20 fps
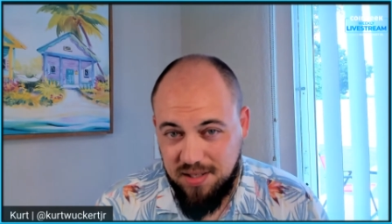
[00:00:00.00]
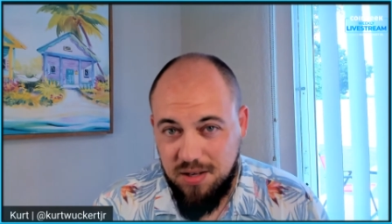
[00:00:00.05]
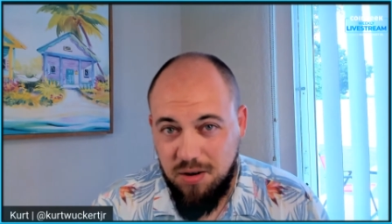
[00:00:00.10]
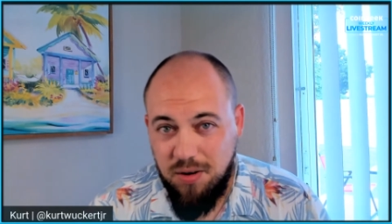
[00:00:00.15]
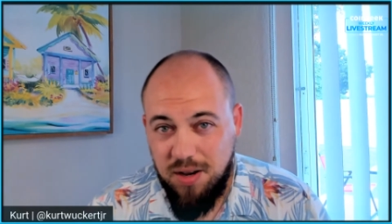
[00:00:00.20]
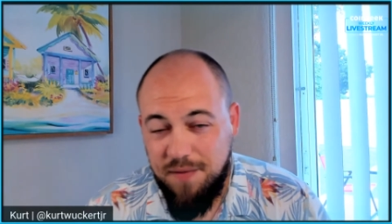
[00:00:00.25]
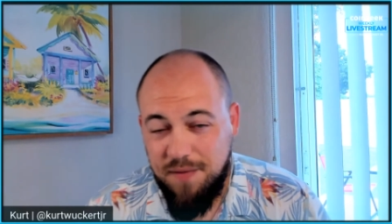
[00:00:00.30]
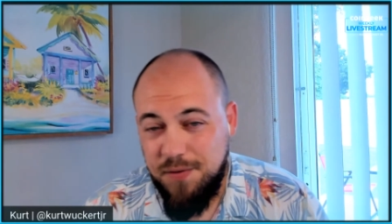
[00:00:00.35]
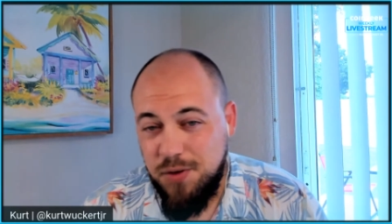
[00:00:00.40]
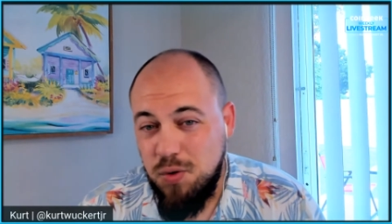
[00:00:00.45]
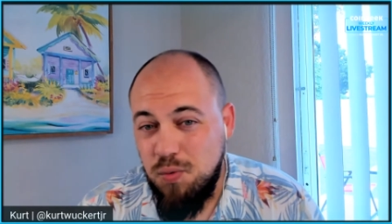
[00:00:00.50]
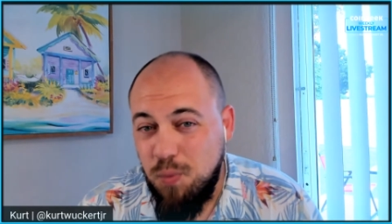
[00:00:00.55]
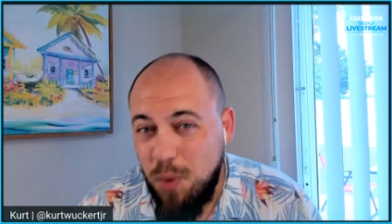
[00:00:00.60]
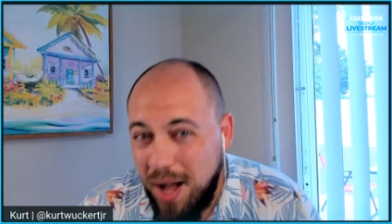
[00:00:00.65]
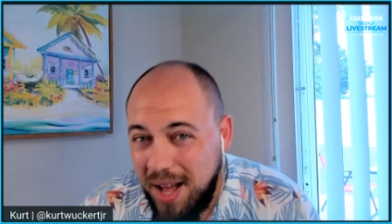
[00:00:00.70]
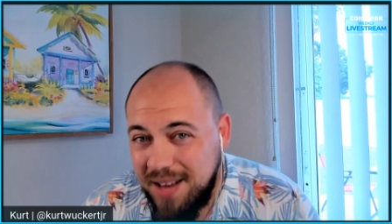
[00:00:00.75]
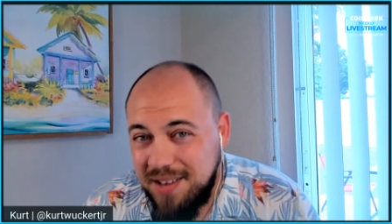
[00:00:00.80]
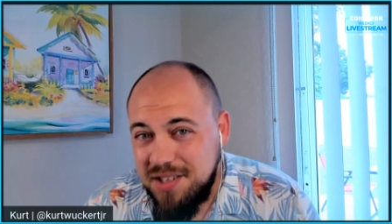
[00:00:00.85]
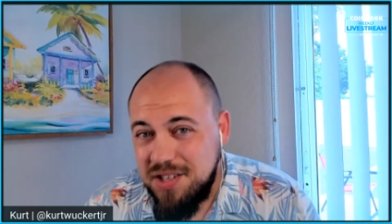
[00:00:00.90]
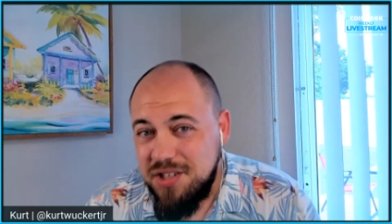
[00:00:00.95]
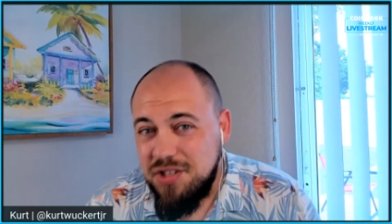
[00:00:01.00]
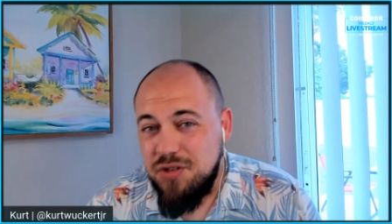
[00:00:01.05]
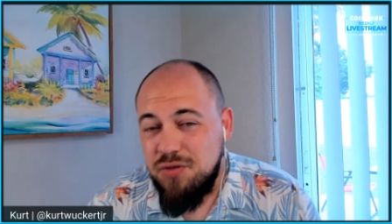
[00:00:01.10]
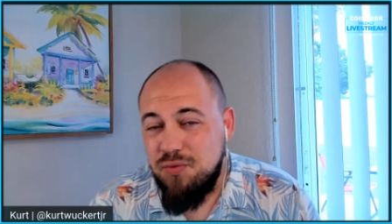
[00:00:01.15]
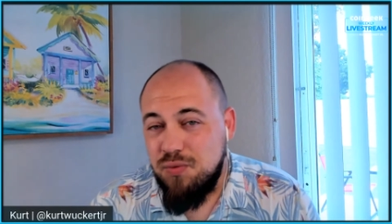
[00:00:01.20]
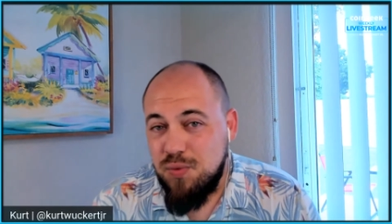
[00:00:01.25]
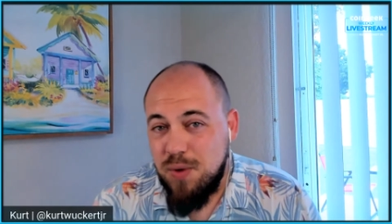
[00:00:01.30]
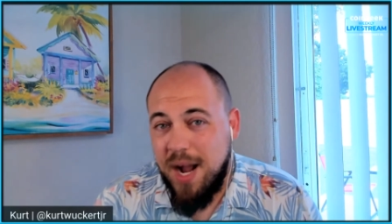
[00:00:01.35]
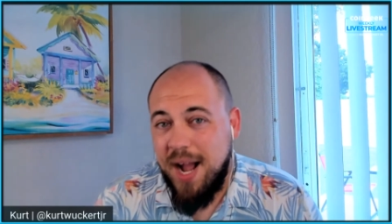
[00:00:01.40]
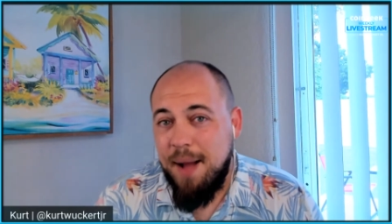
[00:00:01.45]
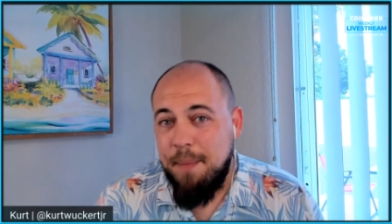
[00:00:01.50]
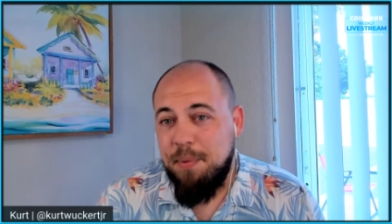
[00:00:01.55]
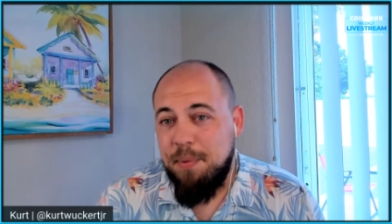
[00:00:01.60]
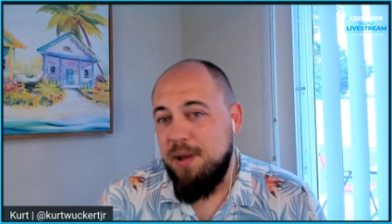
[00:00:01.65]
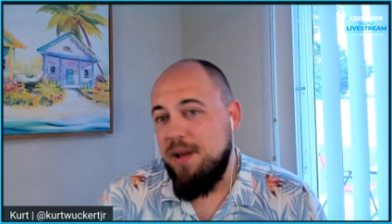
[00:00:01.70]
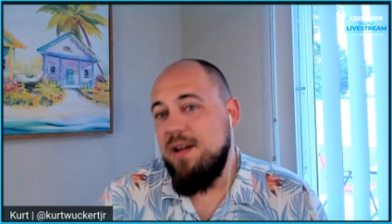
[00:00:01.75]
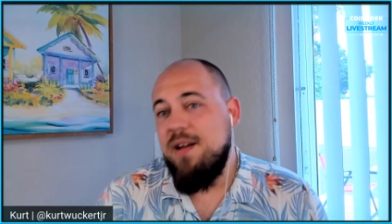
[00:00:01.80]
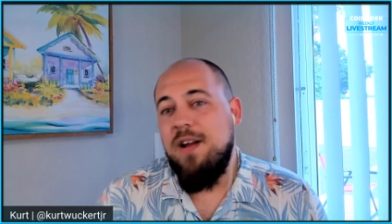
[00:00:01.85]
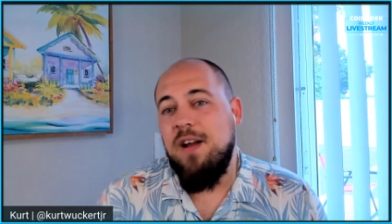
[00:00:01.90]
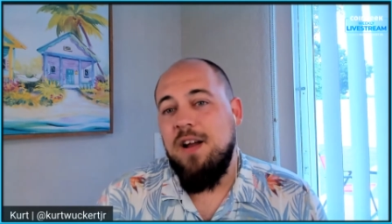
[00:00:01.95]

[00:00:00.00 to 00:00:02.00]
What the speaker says: So if you wanted to wrap